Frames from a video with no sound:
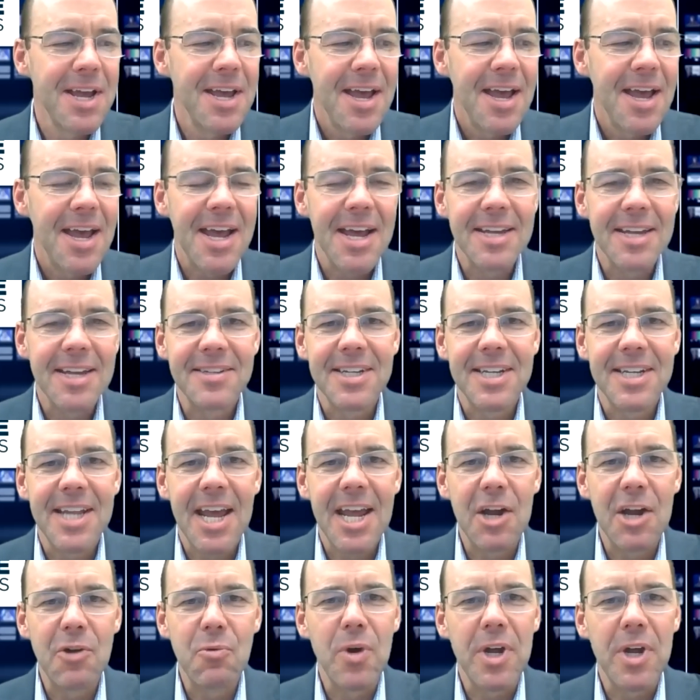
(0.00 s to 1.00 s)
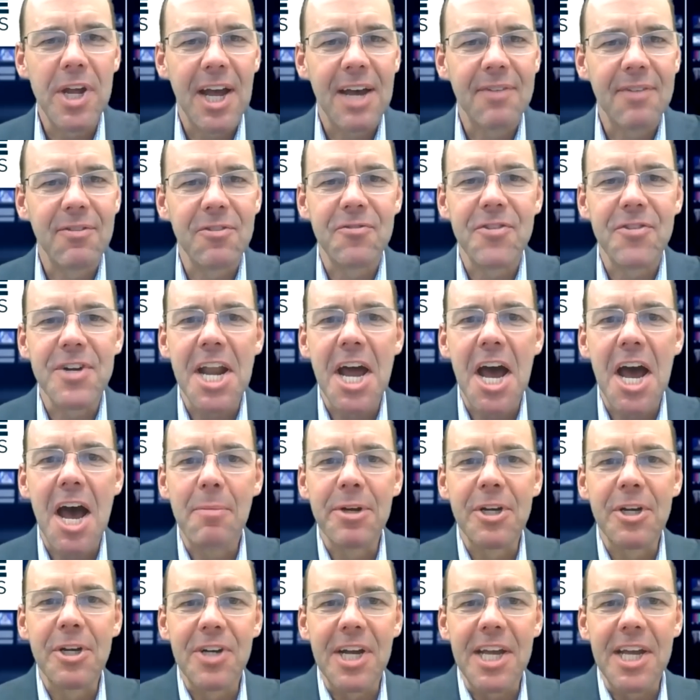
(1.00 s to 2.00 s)
And today we have a
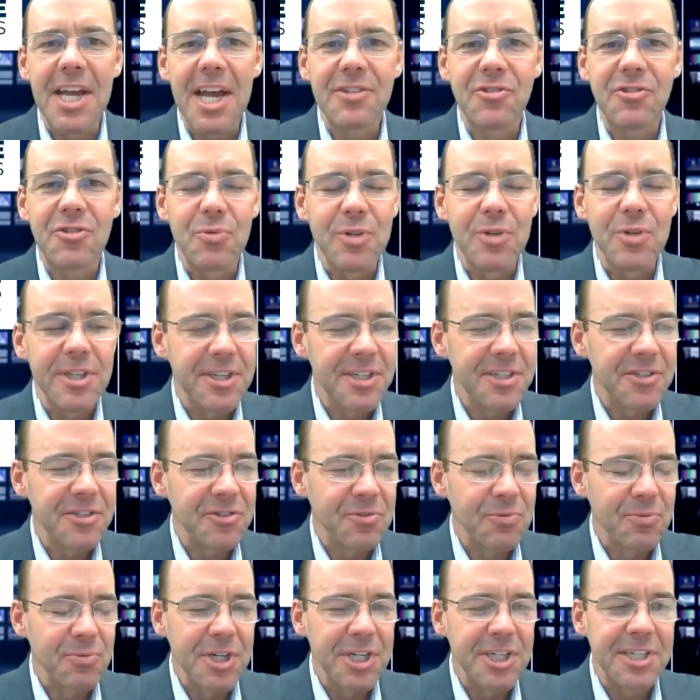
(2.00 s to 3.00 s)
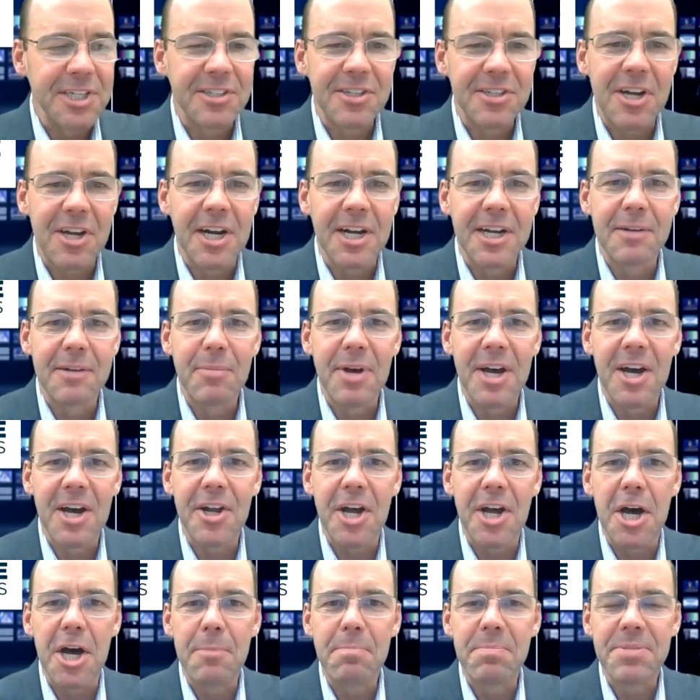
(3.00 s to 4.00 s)
phenomenal guest with us. We're going to talk
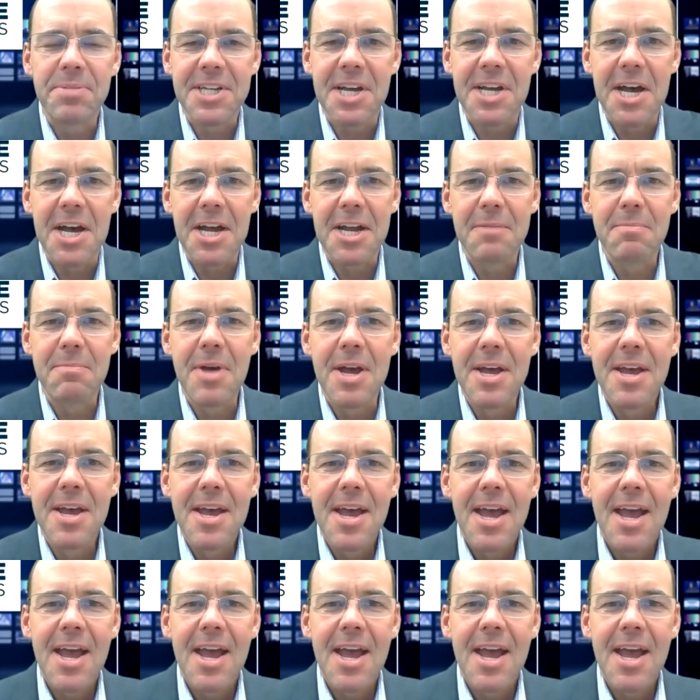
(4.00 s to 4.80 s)
about uptime.